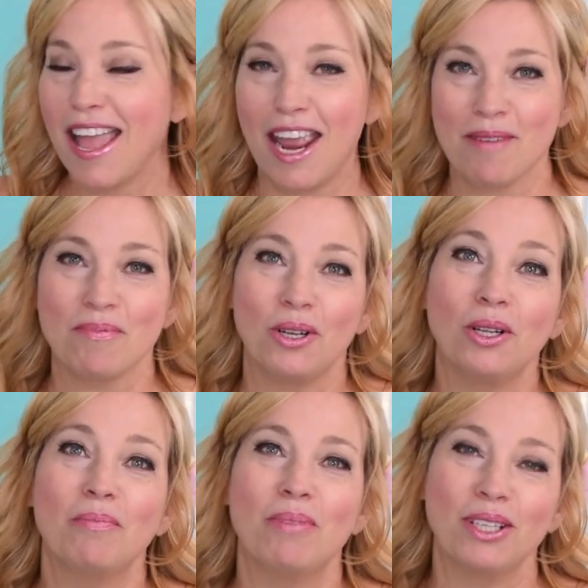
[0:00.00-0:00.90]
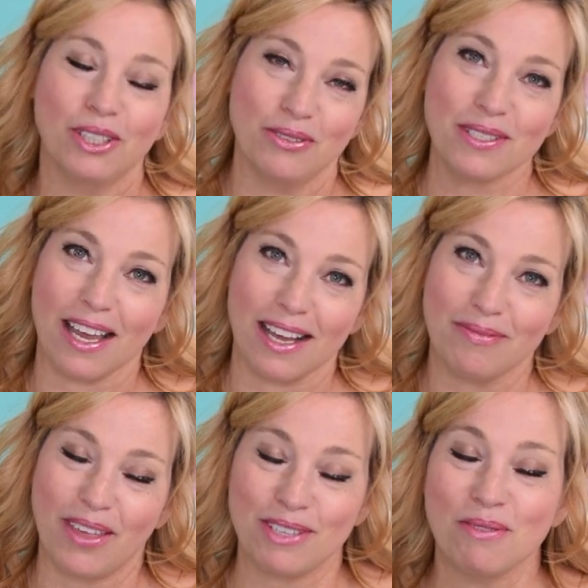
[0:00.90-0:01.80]
April Palooza.
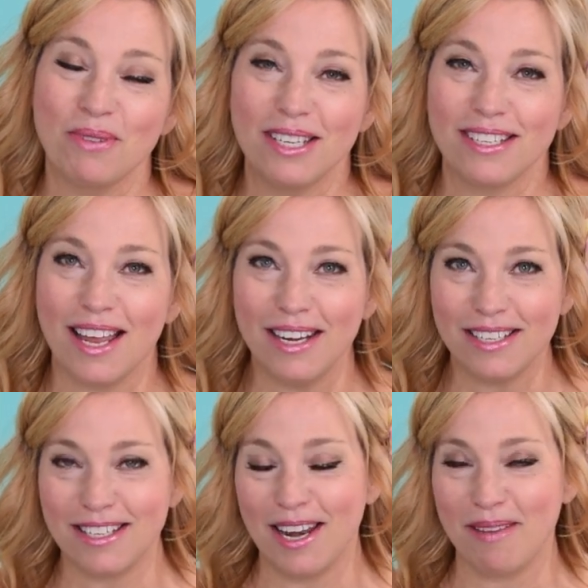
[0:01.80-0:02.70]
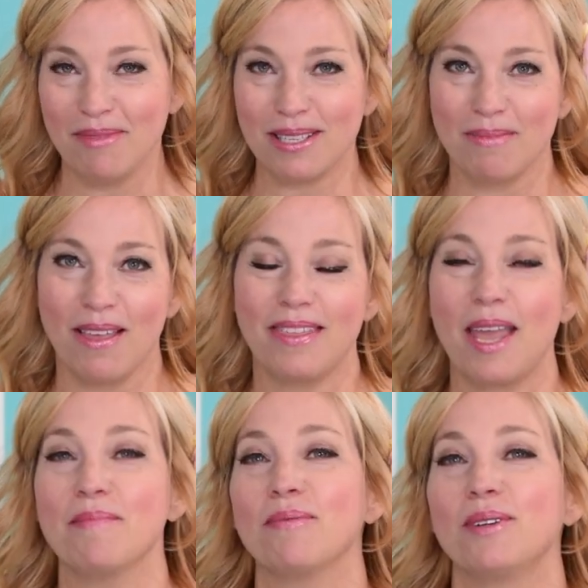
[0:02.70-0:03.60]
That's what we decided to name this month,
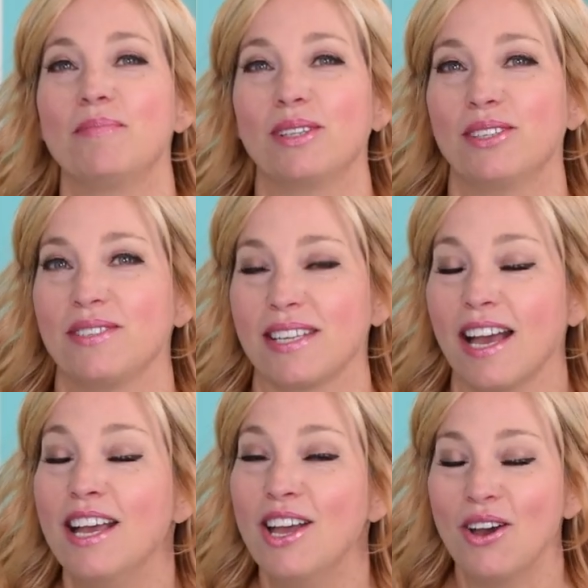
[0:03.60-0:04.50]
April Palooza.